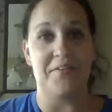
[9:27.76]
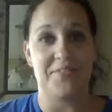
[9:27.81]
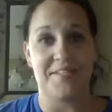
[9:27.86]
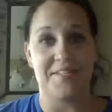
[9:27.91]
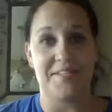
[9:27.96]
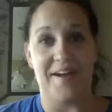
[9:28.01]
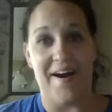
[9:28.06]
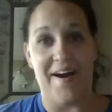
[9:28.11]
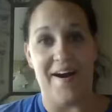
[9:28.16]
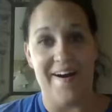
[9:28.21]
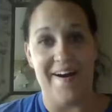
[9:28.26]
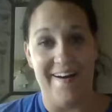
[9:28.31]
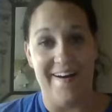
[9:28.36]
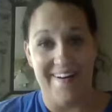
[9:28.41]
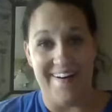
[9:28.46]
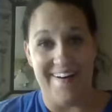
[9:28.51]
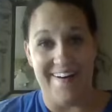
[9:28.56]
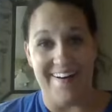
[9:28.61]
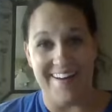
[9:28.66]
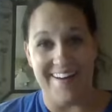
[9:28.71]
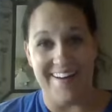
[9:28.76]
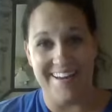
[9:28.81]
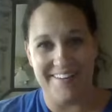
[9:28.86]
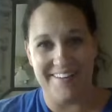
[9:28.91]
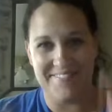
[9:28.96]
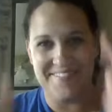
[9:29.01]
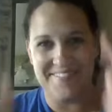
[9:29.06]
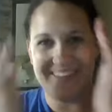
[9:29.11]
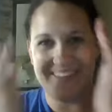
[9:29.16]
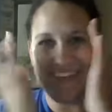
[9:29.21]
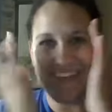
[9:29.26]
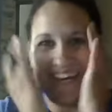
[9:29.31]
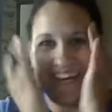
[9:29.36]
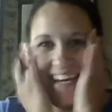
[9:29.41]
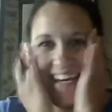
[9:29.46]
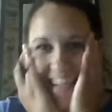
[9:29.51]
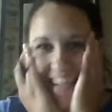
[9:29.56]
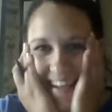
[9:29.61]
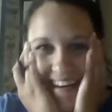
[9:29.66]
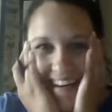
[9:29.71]
aha, I feel
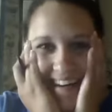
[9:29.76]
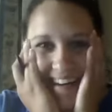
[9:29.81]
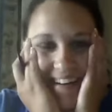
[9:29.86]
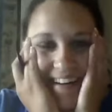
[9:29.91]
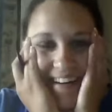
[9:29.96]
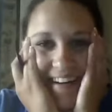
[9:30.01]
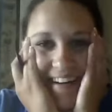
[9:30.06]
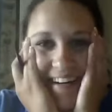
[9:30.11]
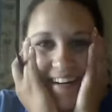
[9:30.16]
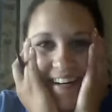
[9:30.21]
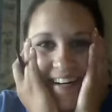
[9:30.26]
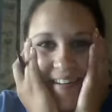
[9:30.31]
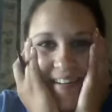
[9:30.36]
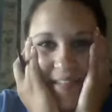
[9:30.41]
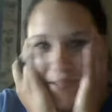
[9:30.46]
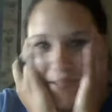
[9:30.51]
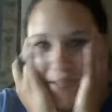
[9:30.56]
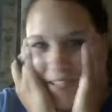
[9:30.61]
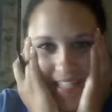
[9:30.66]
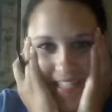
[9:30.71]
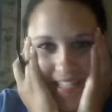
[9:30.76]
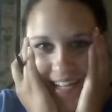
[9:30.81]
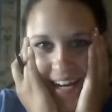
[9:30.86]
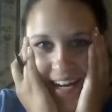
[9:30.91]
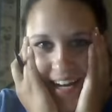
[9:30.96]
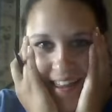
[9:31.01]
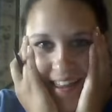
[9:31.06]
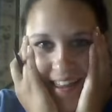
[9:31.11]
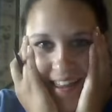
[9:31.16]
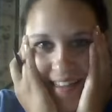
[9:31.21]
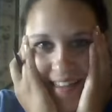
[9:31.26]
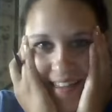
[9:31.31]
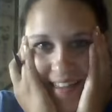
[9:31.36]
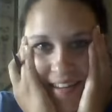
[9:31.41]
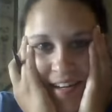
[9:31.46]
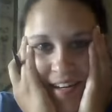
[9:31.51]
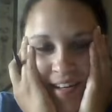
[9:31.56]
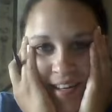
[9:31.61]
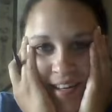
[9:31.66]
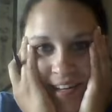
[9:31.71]
like. There wasn't anything
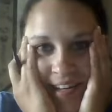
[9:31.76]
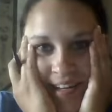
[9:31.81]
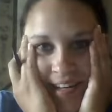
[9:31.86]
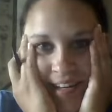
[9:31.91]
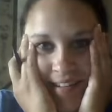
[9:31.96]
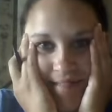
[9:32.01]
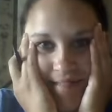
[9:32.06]
there that,